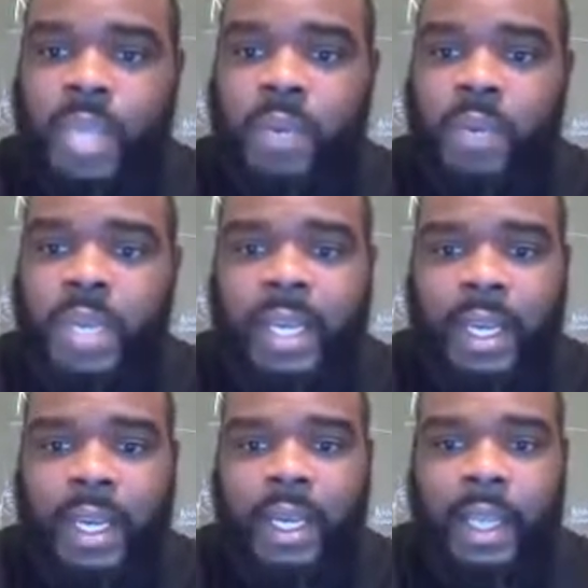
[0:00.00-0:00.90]
and we
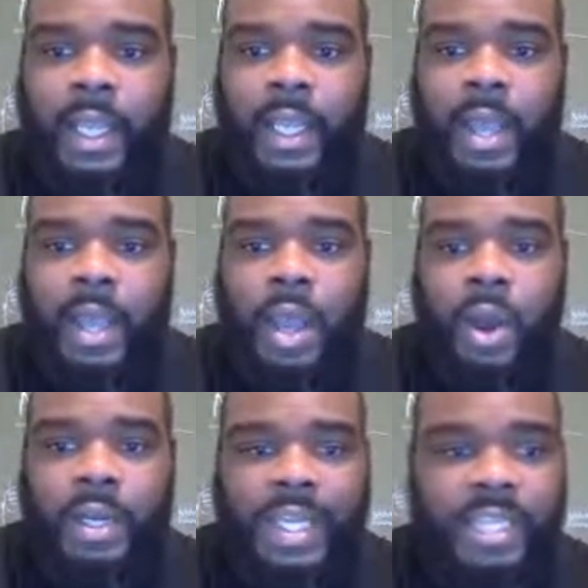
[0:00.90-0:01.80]
can click
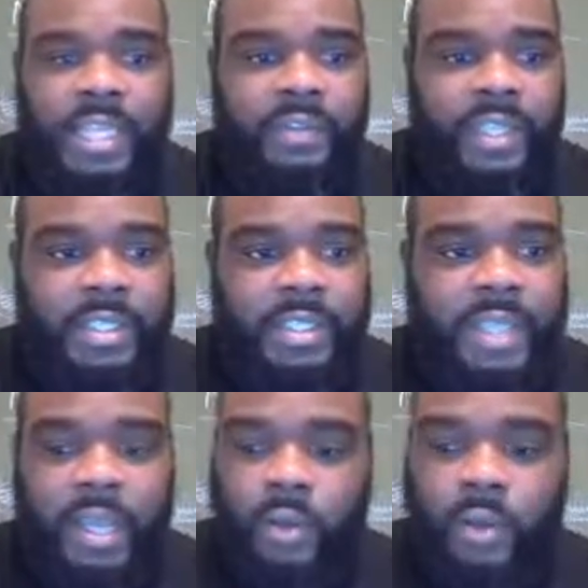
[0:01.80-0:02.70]
on each of these
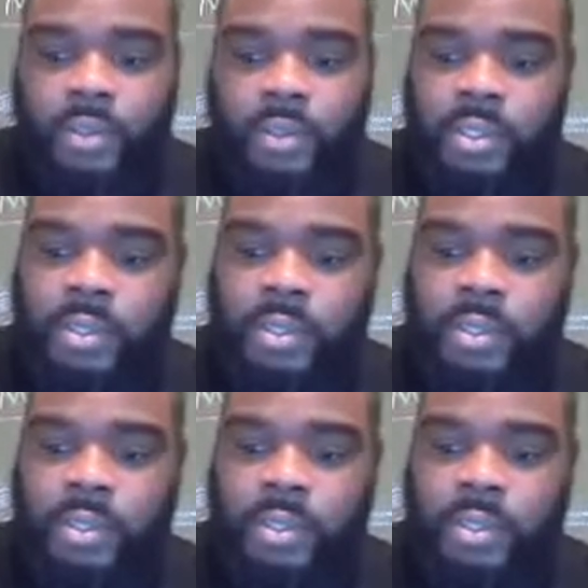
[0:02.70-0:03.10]
cells